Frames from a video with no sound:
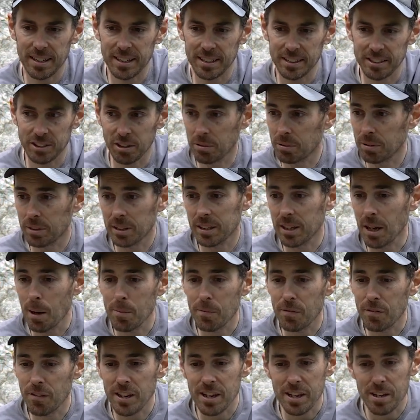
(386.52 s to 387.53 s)
So
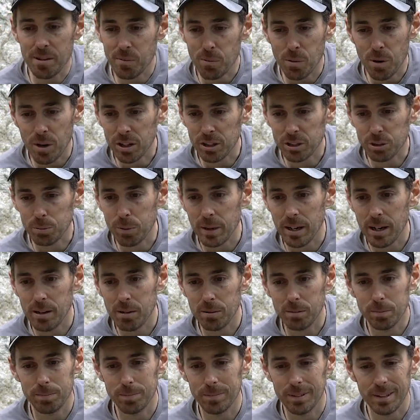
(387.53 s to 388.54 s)
comfy, works
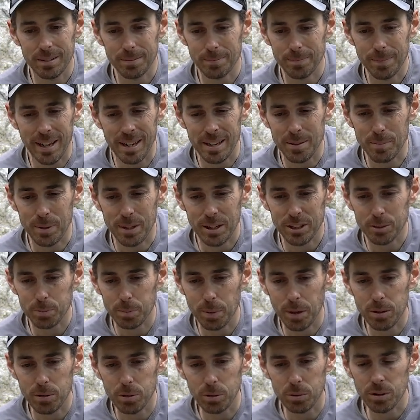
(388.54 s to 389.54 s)
well. The ABS
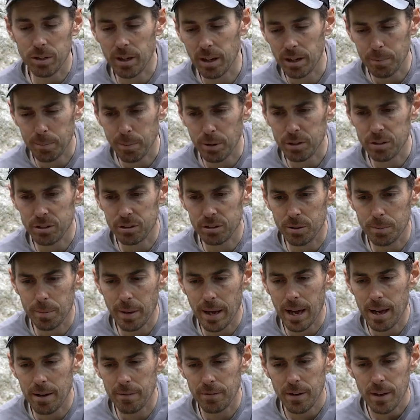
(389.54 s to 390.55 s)
buckles, like most of them
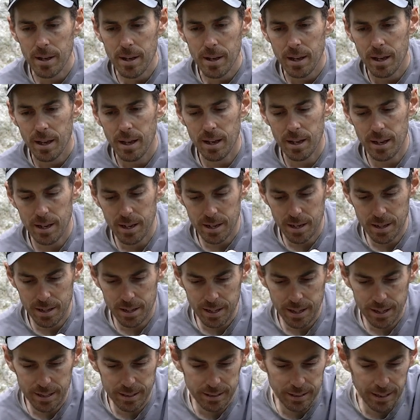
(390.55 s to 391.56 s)
have
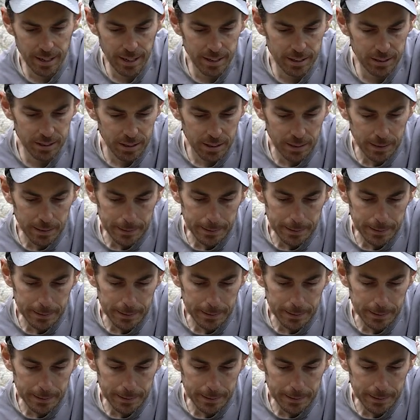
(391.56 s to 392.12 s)
these days.